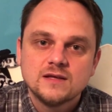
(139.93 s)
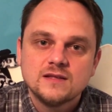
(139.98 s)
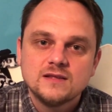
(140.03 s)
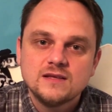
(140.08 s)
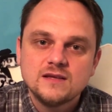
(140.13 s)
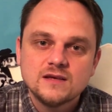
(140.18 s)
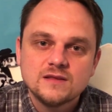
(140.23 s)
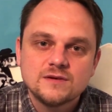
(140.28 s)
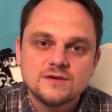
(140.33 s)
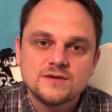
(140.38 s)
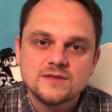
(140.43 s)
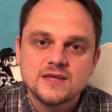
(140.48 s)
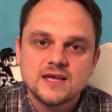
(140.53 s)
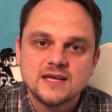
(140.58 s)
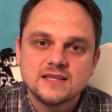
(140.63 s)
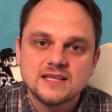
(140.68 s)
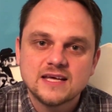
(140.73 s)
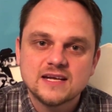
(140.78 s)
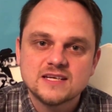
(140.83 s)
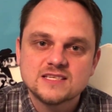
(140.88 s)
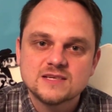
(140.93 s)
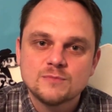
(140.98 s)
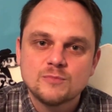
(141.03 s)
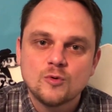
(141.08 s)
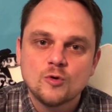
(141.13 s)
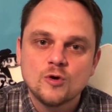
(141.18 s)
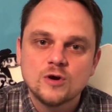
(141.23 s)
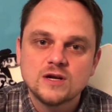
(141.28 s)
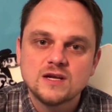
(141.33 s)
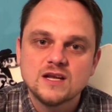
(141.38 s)
The other thing that is
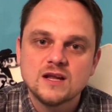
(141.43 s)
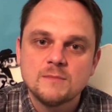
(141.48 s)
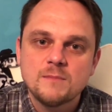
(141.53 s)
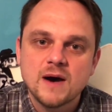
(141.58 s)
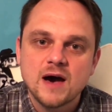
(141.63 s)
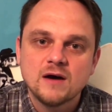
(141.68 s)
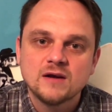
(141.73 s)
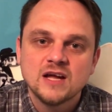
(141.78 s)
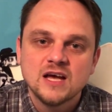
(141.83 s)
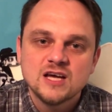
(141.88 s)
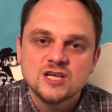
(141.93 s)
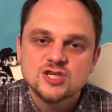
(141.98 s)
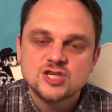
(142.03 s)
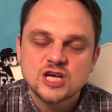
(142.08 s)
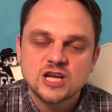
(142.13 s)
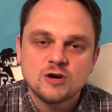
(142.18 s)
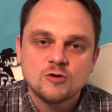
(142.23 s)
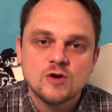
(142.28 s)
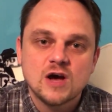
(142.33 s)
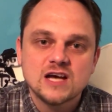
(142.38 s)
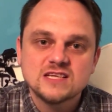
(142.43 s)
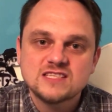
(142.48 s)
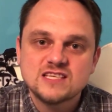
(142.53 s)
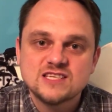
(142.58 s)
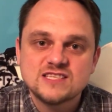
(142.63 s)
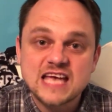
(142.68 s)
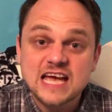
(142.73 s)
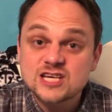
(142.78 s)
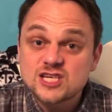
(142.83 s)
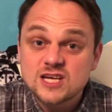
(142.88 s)
important about generosity
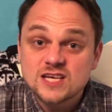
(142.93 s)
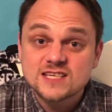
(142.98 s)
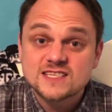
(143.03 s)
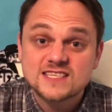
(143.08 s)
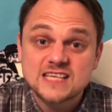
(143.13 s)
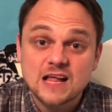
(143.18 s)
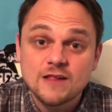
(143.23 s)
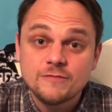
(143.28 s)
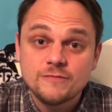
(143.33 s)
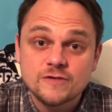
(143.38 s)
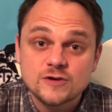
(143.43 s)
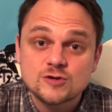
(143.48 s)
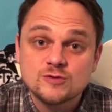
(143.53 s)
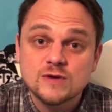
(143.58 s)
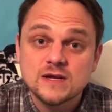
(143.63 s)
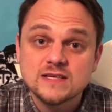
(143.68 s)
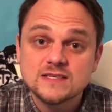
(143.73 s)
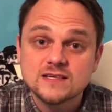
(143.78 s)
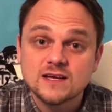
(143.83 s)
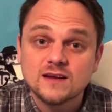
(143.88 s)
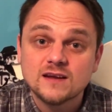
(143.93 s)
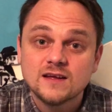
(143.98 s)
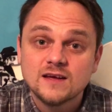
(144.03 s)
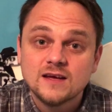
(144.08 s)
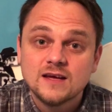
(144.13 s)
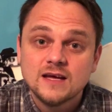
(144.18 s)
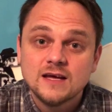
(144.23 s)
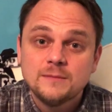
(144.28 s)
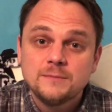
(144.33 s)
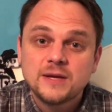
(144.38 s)
is actually a selfish reason,
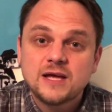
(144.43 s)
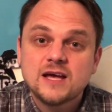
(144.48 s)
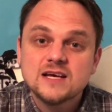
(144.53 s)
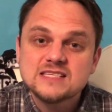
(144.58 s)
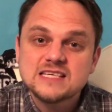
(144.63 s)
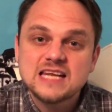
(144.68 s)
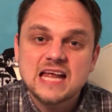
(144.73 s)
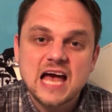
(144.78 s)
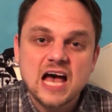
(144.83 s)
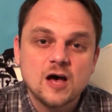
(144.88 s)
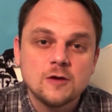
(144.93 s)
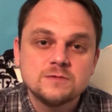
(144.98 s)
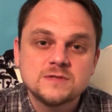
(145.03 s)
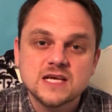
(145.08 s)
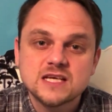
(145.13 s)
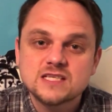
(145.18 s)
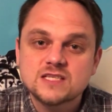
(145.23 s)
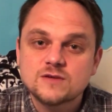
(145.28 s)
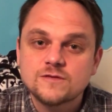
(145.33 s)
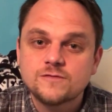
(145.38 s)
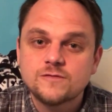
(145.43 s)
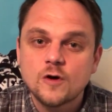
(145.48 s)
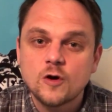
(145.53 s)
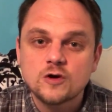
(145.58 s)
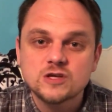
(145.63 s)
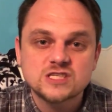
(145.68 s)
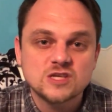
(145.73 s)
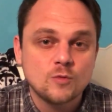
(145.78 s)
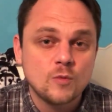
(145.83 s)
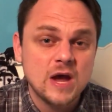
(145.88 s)
because it helps us to
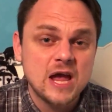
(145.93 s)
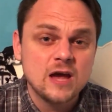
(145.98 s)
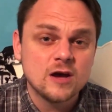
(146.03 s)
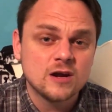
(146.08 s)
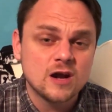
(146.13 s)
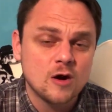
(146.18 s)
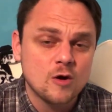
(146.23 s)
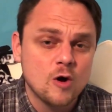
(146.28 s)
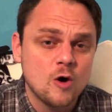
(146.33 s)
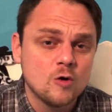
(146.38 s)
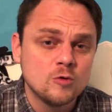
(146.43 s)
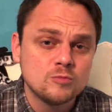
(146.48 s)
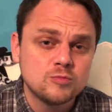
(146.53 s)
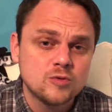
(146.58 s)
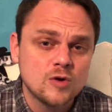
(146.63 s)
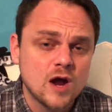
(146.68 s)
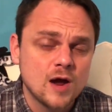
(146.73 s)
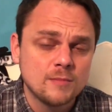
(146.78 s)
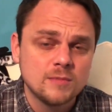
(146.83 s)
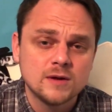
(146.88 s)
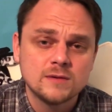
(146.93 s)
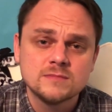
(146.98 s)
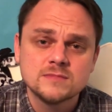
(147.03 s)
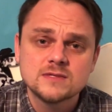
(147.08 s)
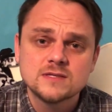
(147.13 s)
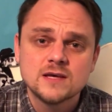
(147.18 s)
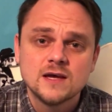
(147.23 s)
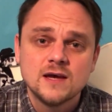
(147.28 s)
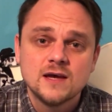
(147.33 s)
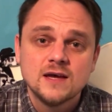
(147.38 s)
focus away on our own problems
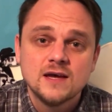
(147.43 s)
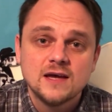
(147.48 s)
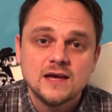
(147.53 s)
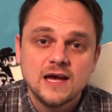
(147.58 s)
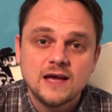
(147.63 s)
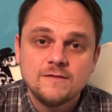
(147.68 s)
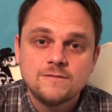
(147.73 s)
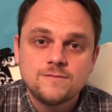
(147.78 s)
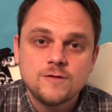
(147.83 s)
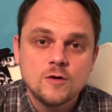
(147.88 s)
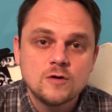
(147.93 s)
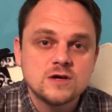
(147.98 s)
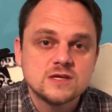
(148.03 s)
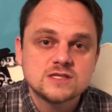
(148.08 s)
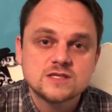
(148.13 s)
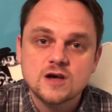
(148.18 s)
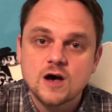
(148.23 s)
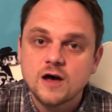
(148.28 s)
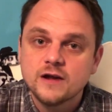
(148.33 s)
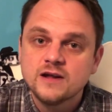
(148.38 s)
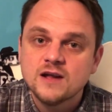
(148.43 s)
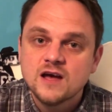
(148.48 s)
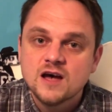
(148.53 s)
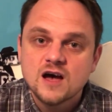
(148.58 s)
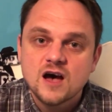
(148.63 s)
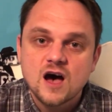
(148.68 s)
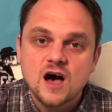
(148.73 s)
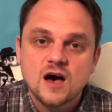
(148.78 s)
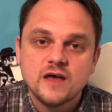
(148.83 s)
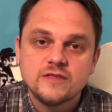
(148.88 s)
and focus on
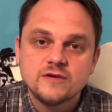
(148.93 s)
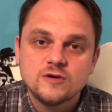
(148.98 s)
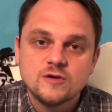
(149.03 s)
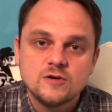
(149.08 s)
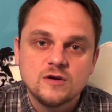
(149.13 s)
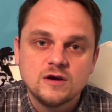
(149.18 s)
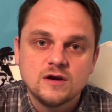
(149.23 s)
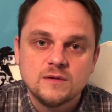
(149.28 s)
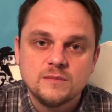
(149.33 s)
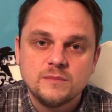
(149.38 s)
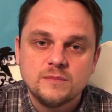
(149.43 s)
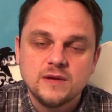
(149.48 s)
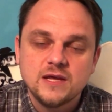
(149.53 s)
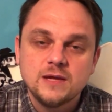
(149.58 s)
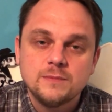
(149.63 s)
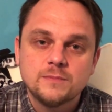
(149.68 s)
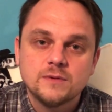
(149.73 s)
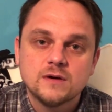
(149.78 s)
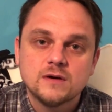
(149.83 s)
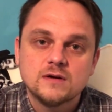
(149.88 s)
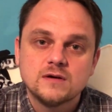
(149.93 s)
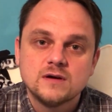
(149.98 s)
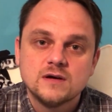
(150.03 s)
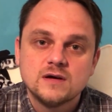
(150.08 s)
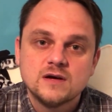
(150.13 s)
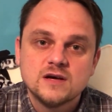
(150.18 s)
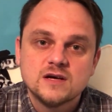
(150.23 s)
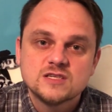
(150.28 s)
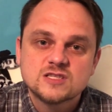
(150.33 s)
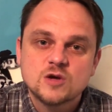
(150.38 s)
other people.
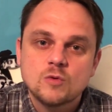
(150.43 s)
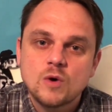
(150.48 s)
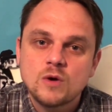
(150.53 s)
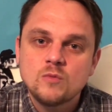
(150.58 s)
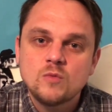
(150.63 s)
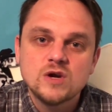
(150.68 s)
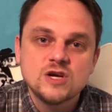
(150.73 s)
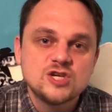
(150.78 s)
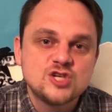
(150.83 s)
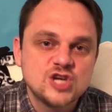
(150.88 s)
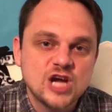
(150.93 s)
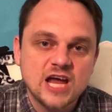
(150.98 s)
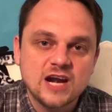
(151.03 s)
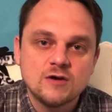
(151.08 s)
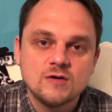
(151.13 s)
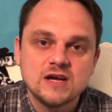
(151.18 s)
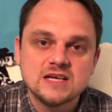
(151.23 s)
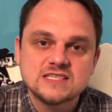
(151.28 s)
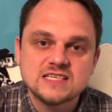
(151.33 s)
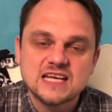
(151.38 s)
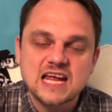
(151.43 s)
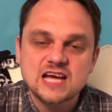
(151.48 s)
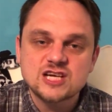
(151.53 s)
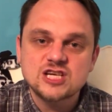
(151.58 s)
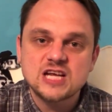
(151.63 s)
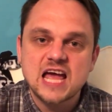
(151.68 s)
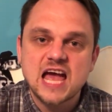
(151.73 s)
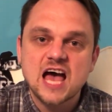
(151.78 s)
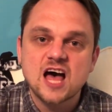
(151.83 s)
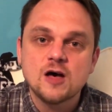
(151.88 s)
So when we're generous, it
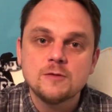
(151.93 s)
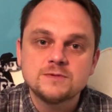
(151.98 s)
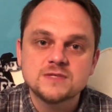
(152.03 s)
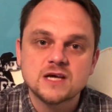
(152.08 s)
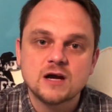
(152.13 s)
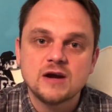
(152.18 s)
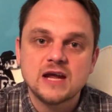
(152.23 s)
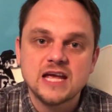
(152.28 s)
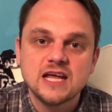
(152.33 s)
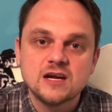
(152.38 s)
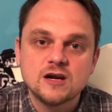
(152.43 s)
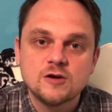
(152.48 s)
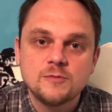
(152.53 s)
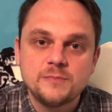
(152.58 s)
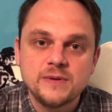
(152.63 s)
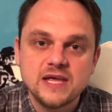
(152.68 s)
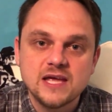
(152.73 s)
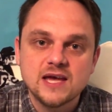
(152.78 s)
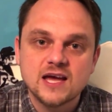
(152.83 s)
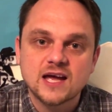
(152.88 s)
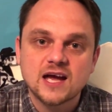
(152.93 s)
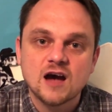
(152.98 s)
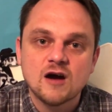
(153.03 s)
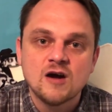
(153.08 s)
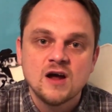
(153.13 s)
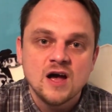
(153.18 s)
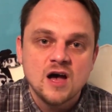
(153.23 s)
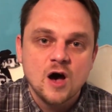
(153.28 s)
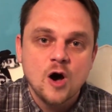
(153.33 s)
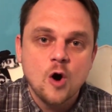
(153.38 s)
actually helps our inner being, our
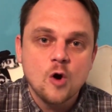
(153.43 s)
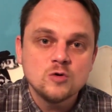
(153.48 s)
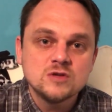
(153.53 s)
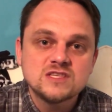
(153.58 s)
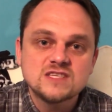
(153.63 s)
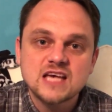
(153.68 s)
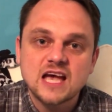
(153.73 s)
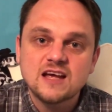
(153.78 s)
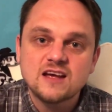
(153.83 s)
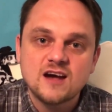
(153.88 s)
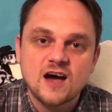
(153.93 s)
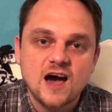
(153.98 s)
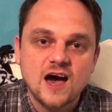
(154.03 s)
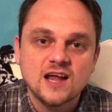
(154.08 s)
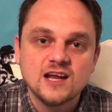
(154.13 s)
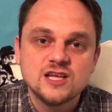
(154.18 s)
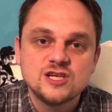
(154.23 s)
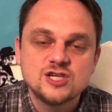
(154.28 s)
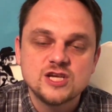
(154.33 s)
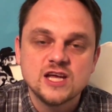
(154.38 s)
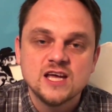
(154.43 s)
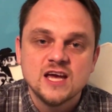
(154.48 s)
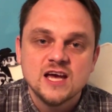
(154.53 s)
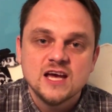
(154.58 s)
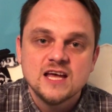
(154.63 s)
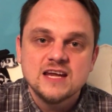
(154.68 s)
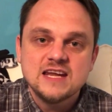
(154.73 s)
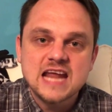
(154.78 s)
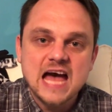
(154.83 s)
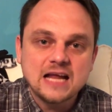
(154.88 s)
own psychology,
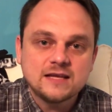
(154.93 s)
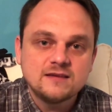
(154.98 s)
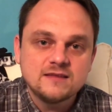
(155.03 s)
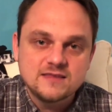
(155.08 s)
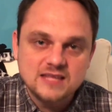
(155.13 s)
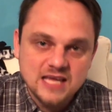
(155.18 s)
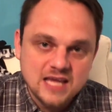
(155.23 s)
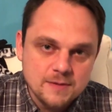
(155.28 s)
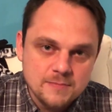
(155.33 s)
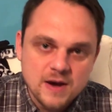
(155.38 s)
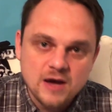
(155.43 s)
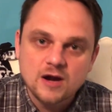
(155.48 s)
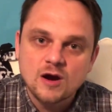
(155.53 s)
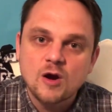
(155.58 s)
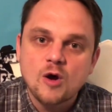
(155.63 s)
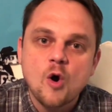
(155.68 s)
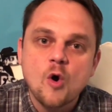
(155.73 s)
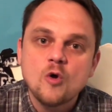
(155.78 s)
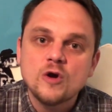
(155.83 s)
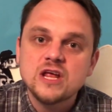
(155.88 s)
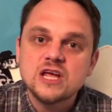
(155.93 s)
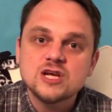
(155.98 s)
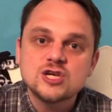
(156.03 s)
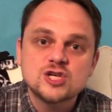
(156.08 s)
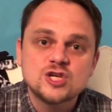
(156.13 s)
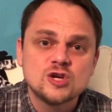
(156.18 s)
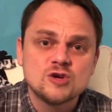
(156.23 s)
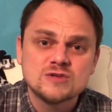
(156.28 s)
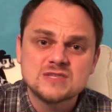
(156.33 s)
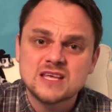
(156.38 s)
not to think about our own
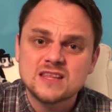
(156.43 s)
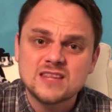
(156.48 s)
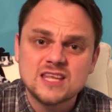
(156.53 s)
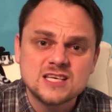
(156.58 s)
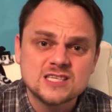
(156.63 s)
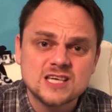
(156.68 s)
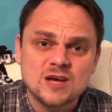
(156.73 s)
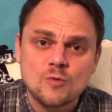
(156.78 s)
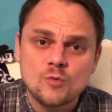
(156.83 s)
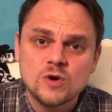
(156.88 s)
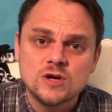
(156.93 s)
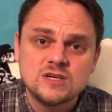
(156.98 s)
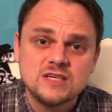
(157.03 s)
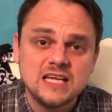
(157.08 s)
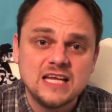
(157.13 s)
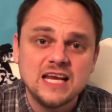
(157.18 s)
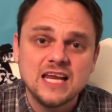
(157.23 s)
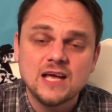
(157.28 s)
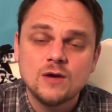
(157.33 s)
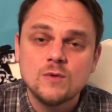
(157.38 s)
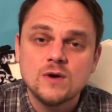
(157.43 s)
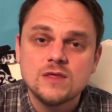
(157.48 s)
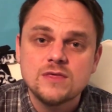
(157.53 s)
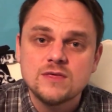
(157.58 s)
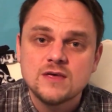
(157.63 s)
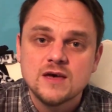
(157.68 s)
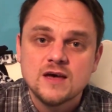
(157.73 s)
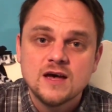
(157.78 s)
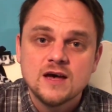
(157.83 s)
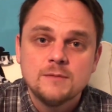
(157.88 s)
issues and things that we're dealing with,
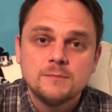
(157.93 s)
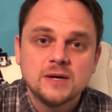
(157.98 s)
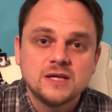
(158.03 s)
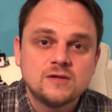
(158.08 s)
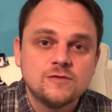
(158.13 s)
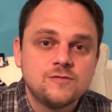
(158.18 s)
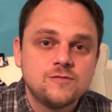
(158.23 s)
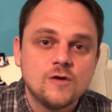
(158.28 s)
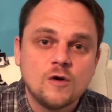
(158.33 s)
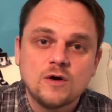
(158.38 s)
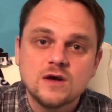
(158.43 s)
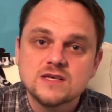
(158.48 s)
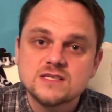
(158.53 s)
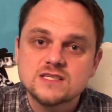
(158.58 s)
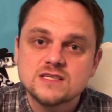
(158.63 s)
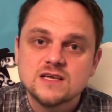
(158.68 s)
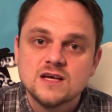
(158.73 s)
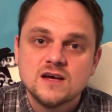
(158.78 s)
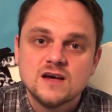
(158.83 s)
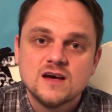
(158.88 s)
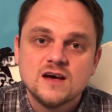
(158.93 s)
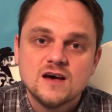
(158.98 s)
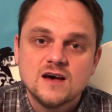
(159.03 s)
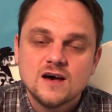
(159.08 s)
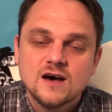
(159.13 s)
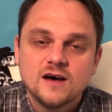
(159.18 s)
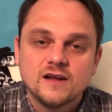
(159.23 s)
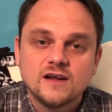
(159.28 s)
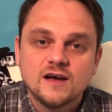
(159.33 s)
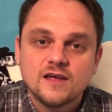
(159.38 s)
but to focus
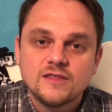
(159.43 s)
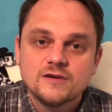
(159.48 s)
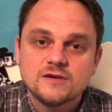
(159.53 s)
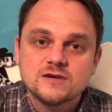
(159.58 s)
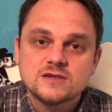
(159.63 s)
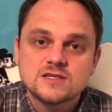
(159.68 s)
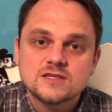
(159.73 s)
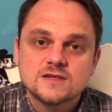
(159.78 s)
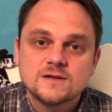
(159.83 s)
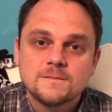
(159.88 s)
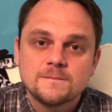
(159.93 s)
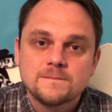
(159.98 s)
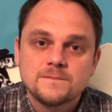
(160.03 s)
on others.